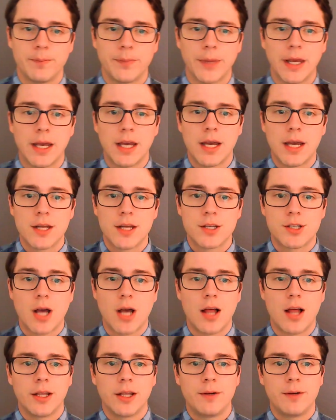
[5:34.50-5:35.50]
Scotland
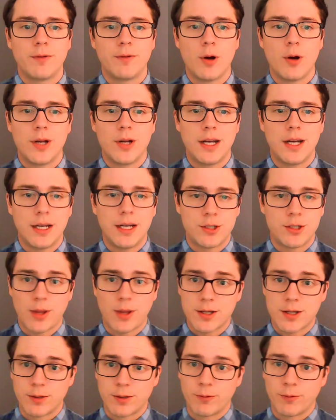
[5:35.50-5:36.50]
voted in
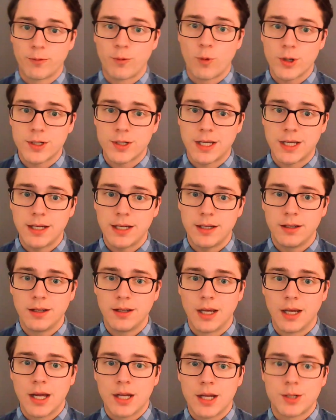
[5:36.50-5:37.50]
2014
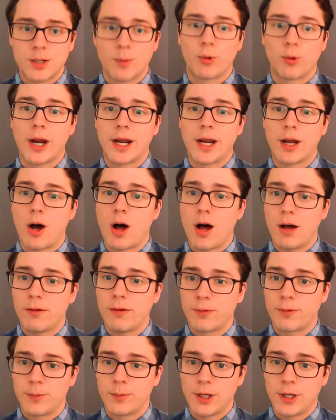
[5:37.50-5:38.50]
to break off from the
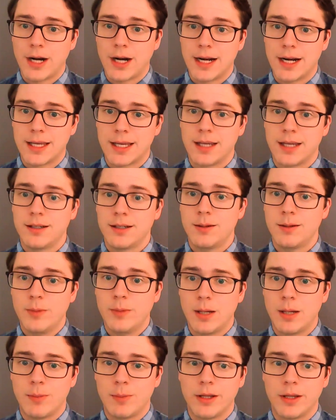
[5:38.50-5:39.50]
United Kingdom and be
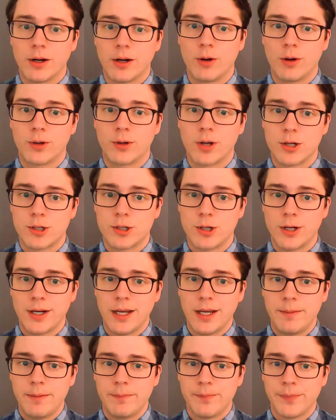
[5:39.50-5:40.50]
their own country again.
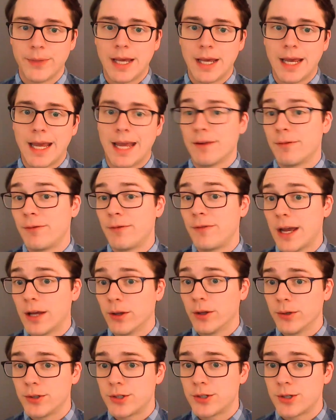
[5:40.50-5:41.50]
It failed, so
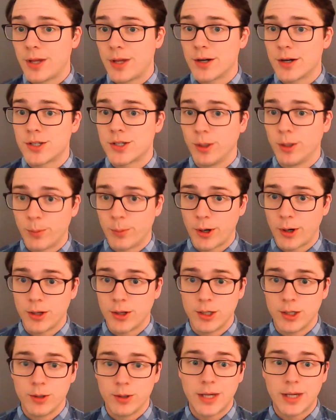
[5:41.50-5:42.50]
they are still part of the
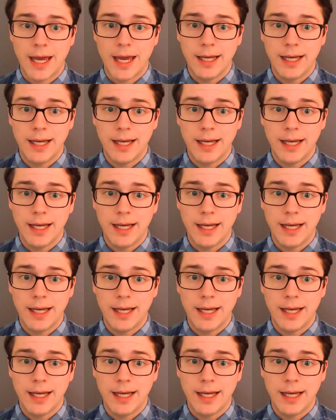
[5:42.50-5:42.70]
UK.